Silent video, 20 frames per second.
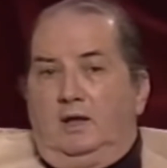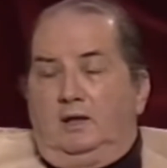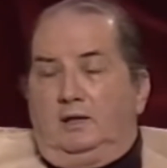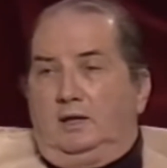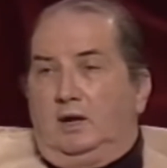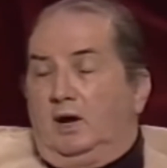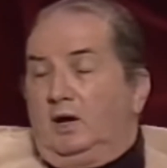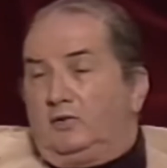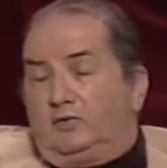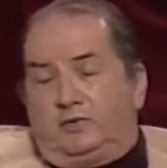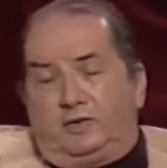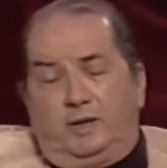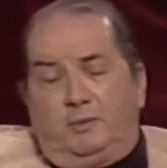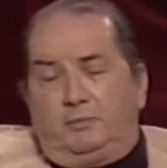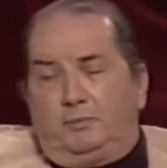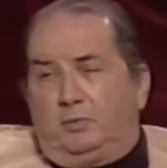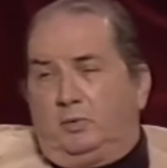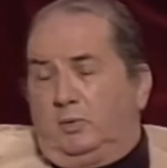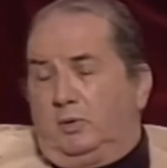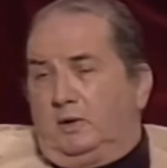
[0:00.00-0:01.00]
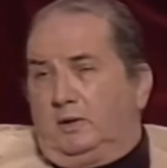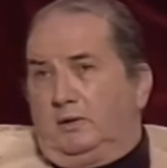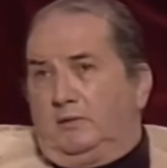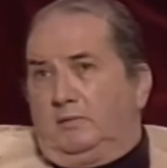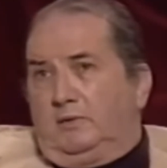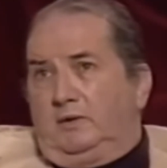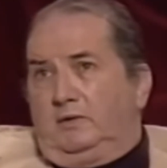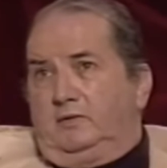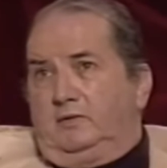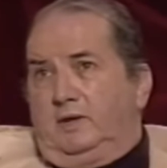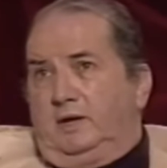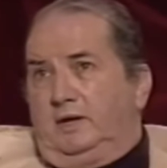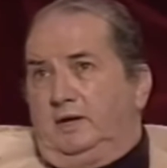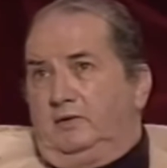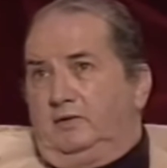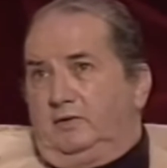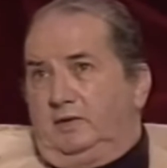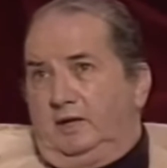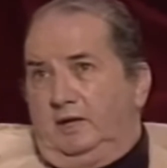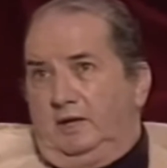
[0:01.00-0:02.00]
Now, I slept through all of this. I
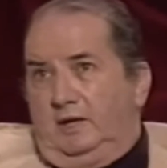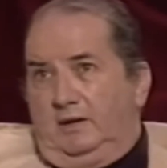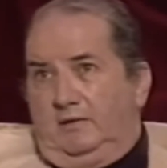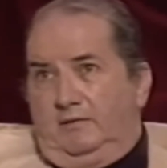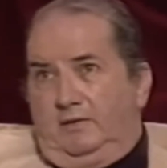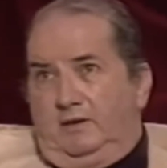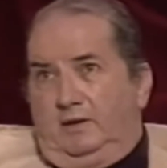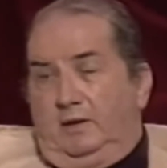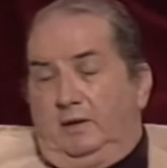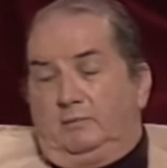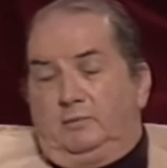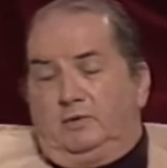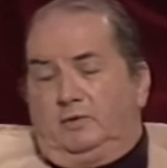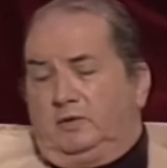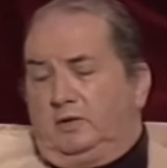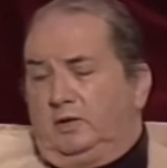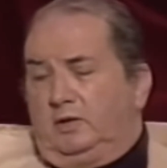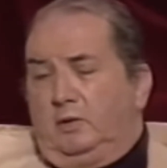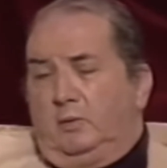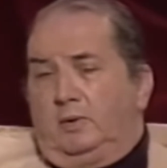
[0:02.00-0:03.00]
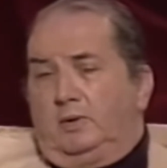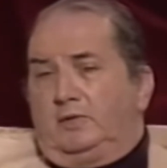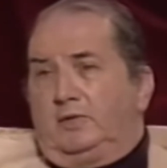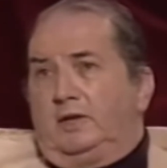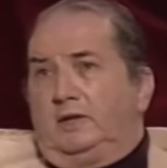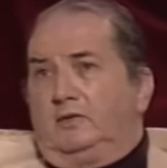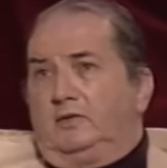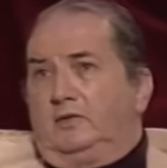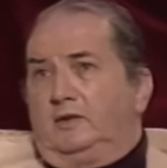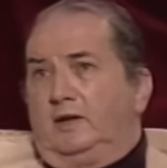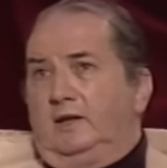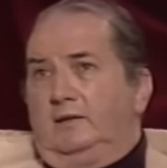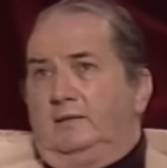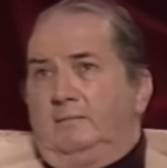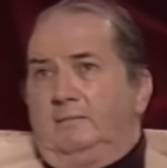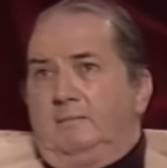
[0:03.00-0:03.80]
didn't see any of it. I'm just telling you what they said.